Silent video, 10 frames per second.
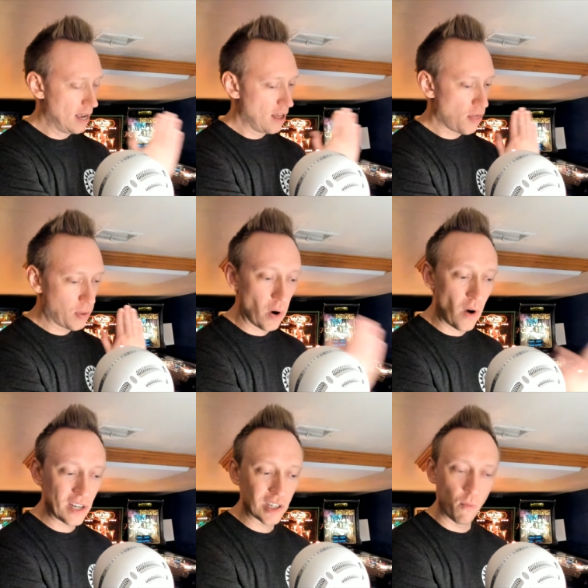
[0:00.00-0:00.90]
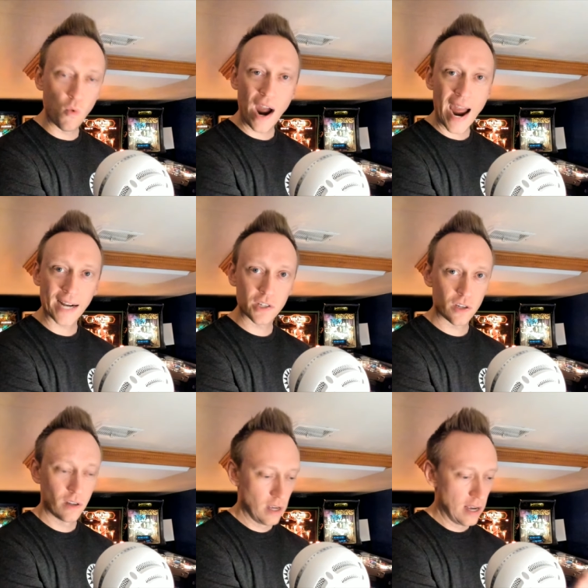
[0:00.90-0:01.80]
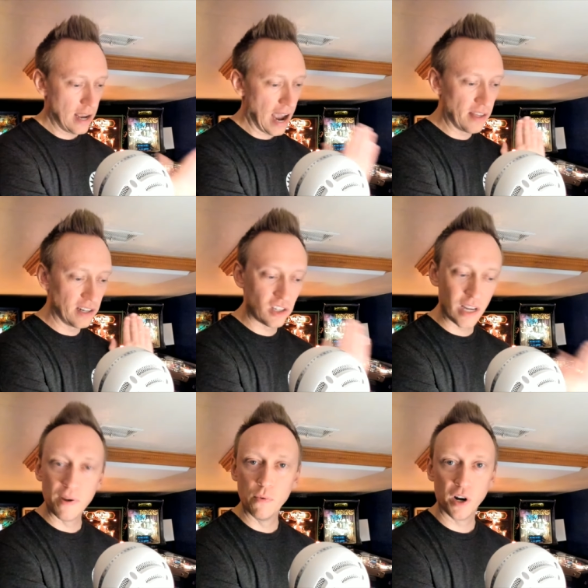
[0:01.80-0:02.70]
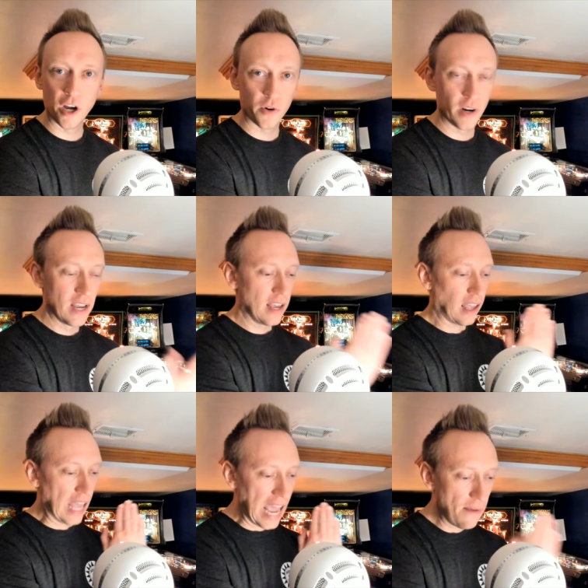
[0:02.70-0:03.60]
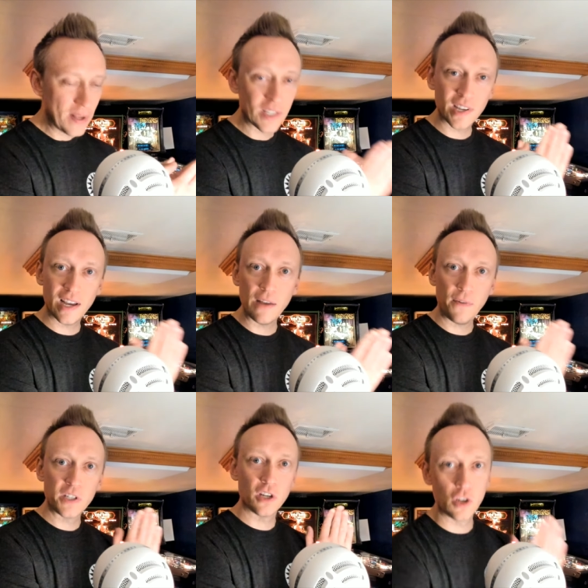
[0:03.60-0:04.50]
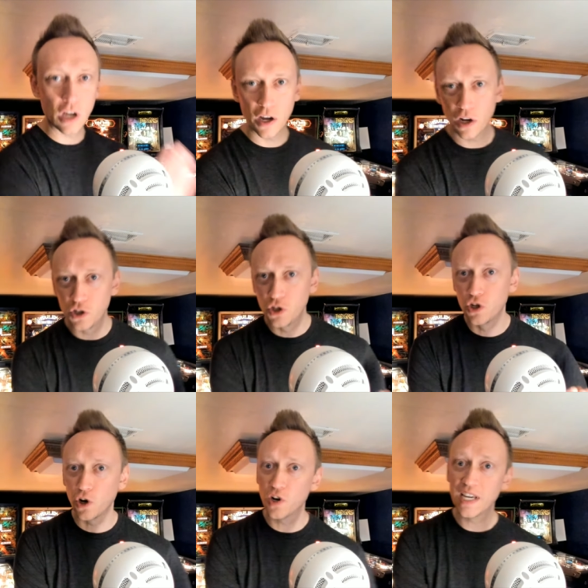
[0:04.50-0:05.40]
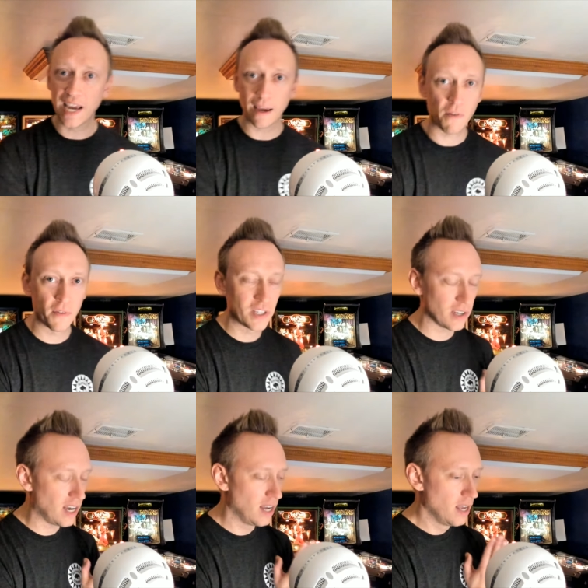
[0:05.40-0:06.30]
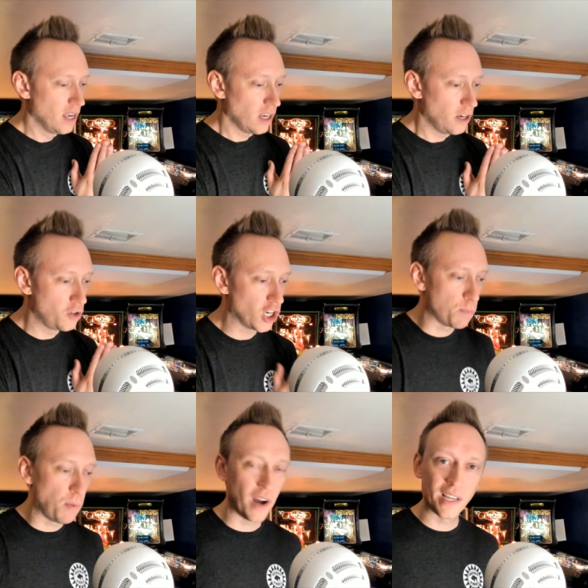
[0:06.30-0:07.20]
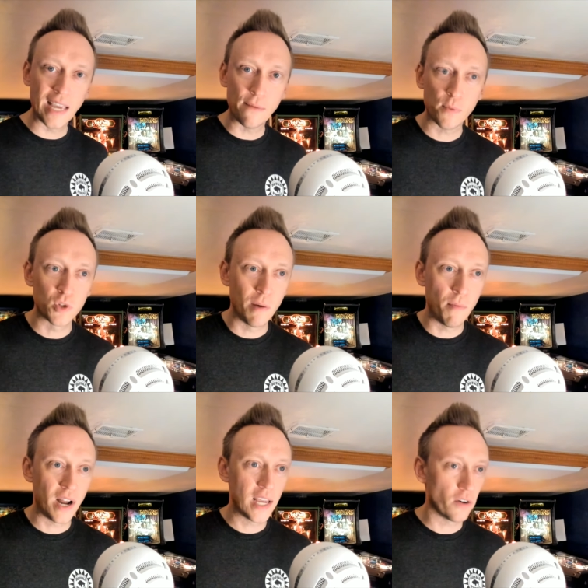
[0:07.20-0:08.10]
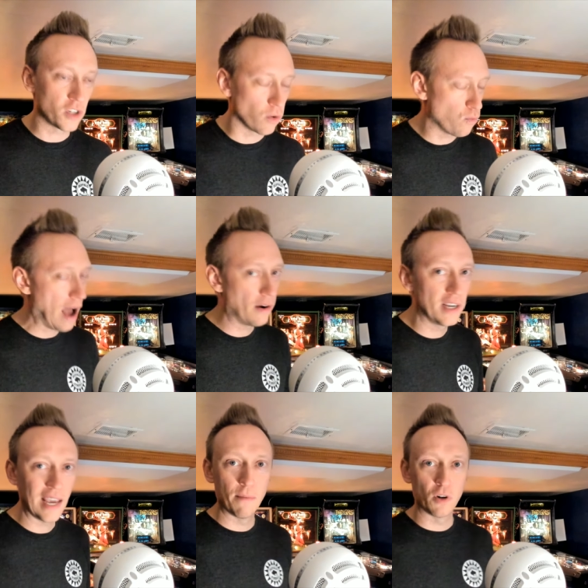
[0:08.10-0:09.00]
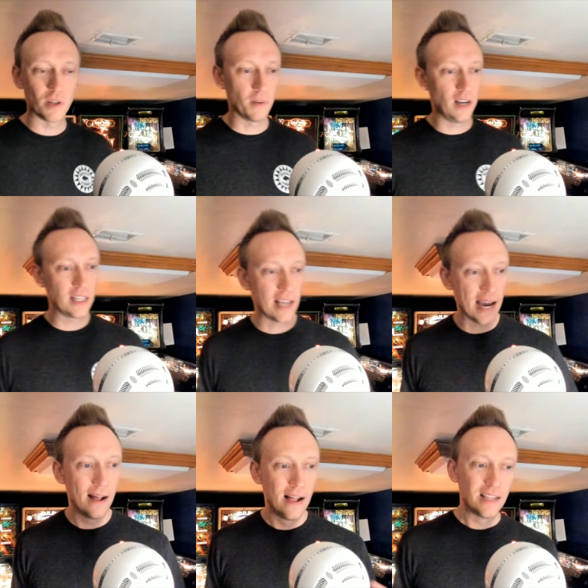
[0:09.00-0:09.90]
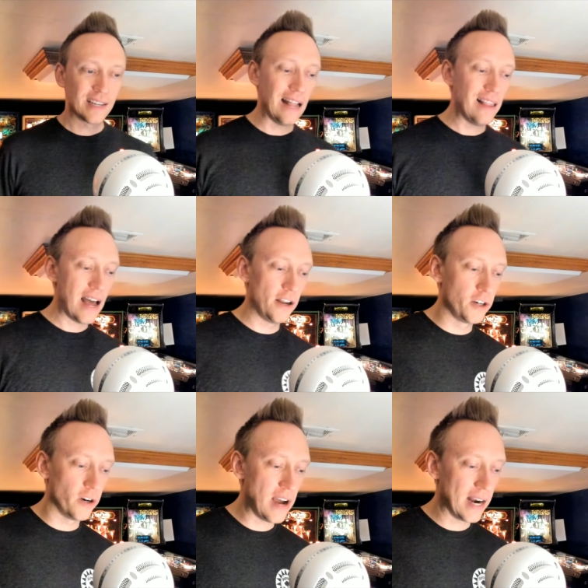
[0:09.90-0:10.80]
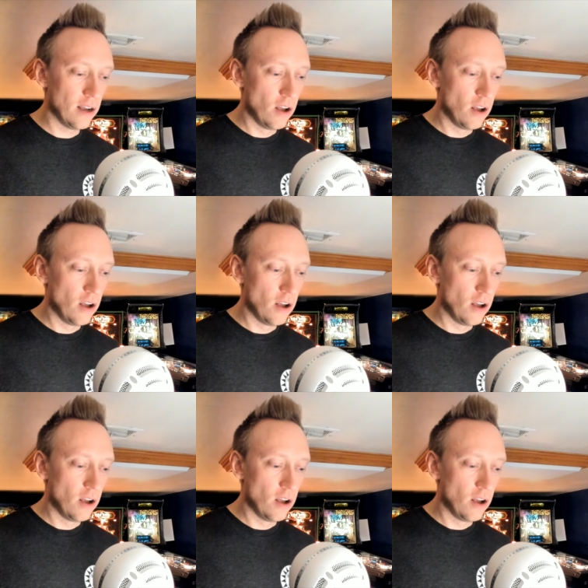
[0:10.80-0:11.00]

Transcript: Throw on some wax and then CP100. If it's a dirty game, if it's a you just bought a game from somebody, or it's a routed game or something like that, it's got a lot of dirt on it,